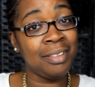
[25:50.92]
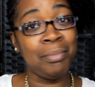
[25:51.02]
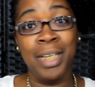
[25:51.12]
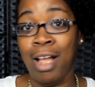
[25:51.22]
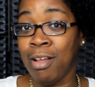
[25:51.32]

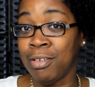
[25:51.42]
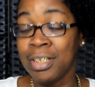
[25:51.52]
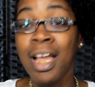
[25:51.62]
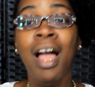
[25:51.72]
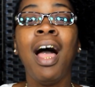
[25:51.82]
Because
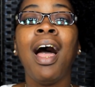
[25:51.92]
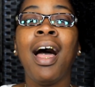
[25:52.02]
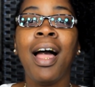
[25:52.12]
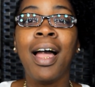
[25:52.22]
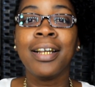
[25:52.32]

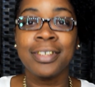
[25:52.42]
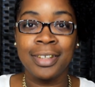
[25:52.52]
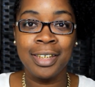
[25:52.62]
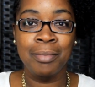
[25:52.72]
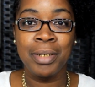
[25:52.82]
I have to
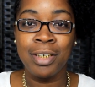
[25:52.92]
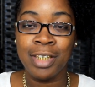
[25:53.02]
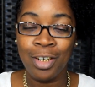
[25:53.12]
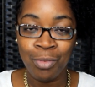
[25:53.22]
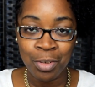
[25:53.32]
say that
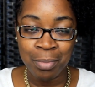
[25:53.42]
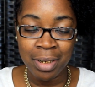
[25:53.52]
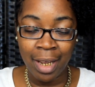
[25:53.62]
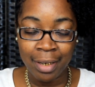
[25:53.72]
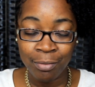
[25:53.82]
because I don't want to
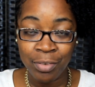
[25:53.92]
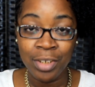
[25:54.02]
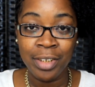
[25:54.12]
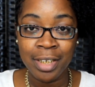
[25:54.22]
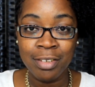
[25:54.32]
be like
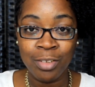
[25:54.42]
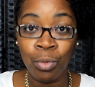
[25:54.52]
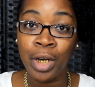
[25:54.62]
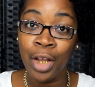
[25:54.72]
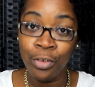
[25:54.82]
feel guilty
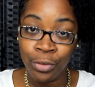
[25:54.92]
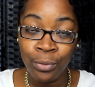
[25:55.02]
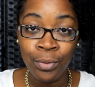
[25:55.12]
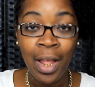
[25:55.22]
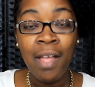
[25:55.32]
when I
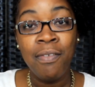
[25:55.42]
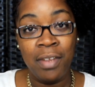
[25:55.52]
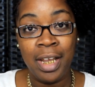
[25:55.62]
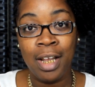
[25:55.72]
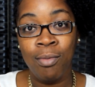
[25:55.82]
do
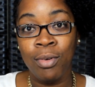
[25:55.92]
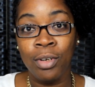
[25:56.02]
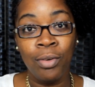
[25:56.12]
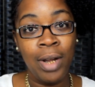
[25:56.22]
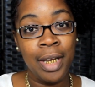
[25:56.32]
feel like I want
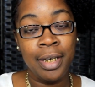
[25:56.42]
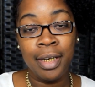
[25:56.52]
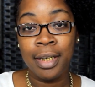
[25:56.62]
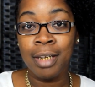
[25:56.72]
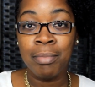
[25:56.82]
to go out
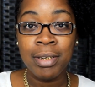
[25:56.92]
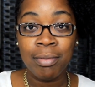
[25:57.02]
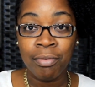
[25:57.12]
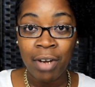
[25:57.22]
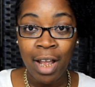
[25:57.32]
there and get me
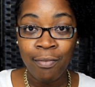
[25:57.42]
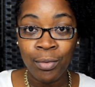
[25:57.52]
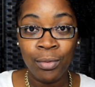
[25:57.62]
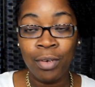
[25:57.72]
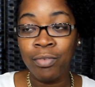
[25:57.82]
some fried
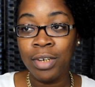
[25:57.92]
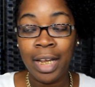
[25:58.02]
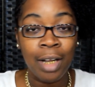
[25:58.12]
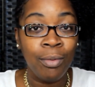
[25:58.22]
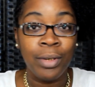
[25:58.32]
food. I feel
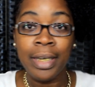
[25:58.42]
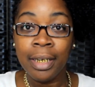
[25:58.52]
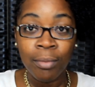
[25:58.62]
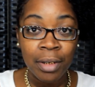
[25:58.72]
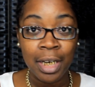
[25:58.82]
like I want to
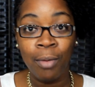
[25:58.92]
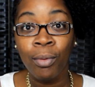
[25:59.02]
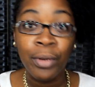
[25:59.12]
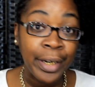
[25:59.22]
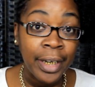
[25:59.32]
eat what I
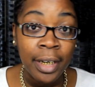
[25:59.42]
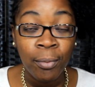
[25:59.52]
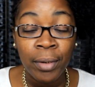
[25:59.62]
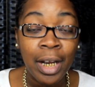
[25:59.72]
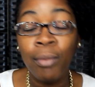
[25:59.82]
want to
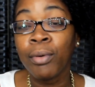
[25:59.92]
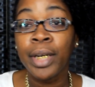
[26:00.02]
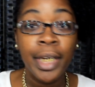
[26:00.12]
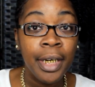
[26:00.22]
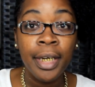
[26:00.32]
eat when I
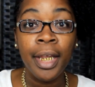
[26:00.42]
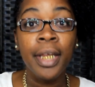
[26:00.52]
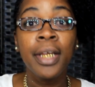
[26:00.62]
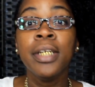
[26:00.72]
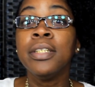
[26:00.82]
want to eat it.
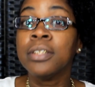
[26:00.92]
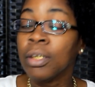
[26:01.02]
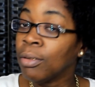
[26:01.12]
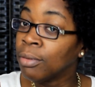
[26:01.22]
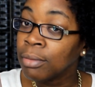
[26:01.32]

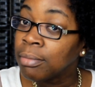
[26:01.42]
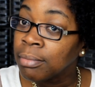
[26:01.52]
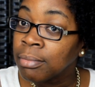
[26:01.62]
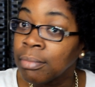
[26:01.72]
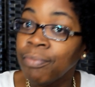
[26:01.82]
So,
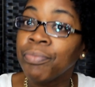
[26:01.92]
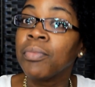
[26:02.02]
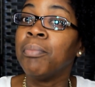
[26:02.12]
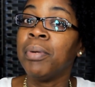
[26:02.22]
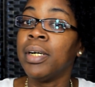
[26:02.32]

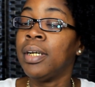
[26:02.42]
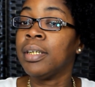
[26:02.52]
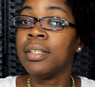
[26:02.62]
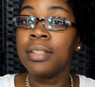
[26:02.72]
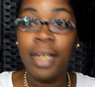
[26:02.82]

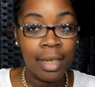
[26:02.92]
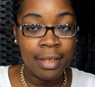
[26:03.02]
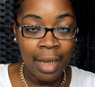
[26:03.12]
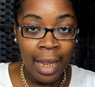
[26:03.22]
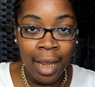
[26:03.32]
but at
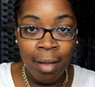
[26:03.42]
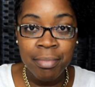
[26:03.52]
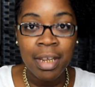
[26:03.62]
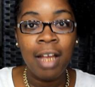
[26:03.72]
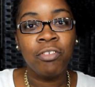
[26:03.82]

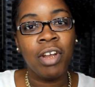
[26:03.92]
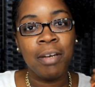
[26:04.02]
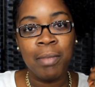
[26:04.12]
times I try to